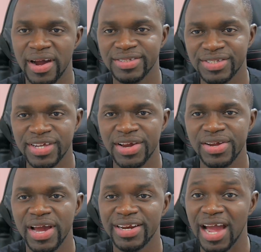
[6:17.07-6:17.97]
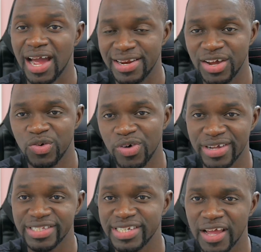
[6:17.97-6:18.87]
To say an idea no
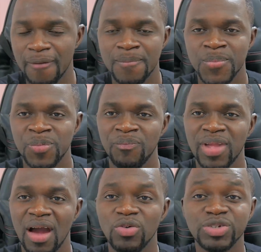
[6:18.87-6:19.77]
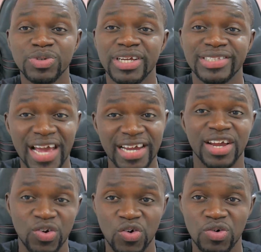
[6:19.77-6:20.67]
etier. Now Utimus tank
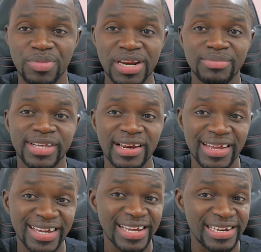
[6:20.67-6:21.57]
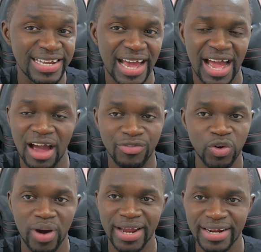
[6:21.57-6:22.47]
no minim say liquidia have
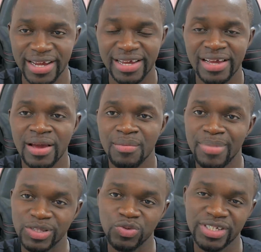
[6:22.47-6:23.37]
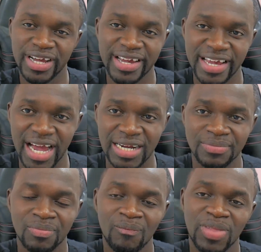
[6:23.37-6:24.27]
no idea. But we check here,
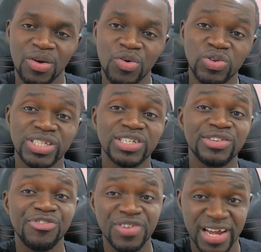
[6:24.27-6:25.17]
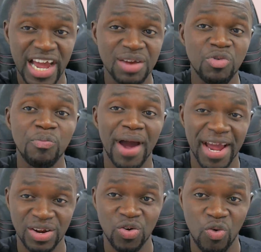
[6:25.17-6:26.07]
you will see free care and mobile
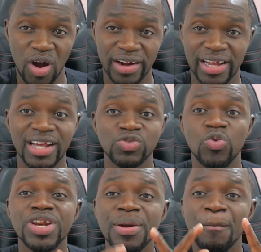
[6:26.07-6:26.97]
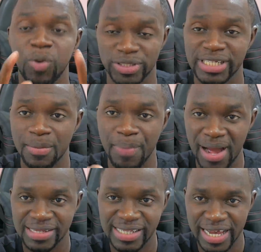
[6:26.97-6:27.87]
and quantity unless we import a
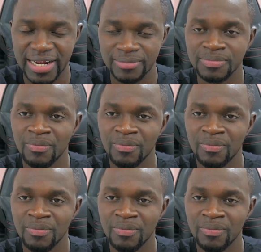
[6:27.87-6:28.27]
pan say